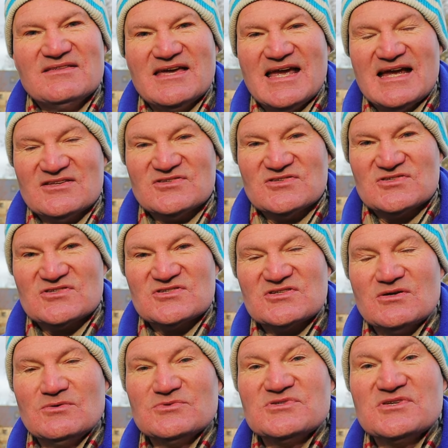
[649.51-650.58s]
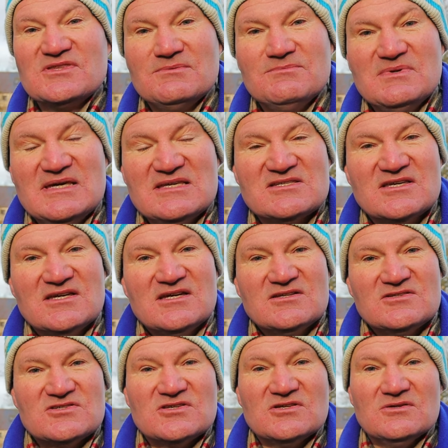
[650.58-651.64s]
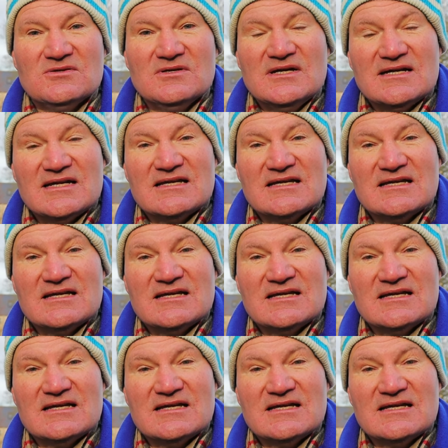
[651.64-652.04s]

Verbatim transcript: they had to salt the meat to